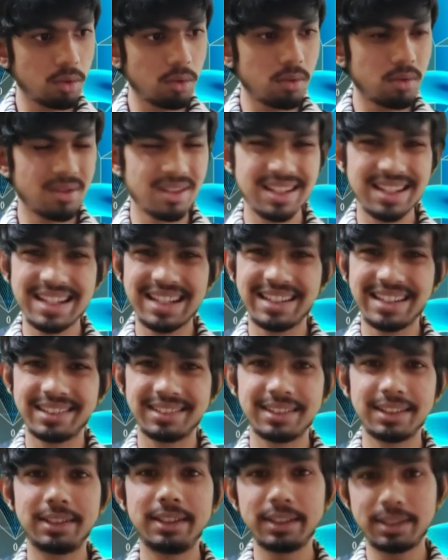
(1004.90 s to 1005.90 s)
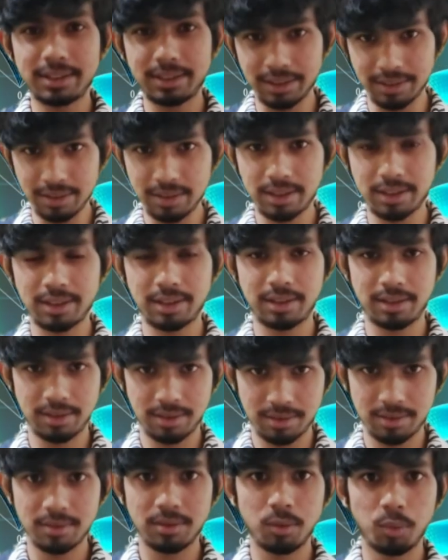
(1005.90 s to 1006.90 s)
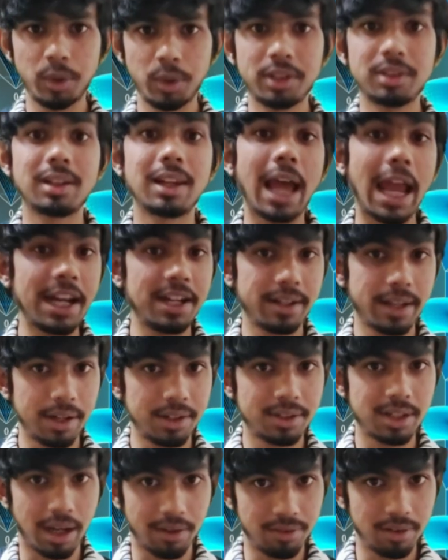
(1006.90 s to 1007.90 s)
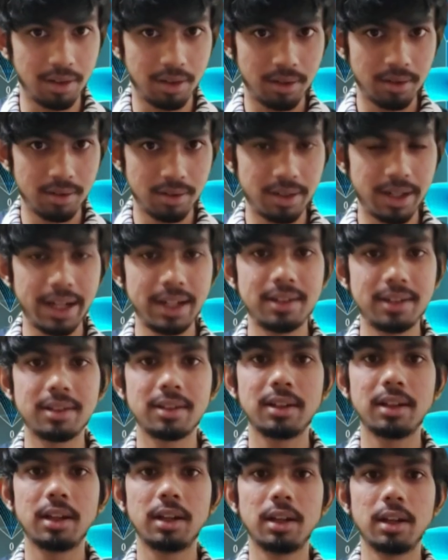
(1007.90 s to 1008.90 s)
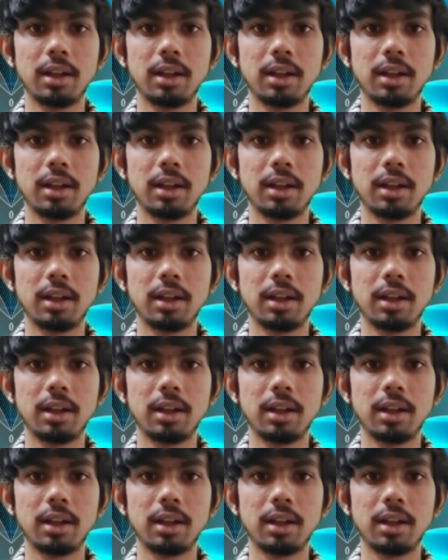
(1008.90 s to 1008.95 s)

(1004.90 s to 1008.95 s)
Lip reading: to the distance which light can travel, right?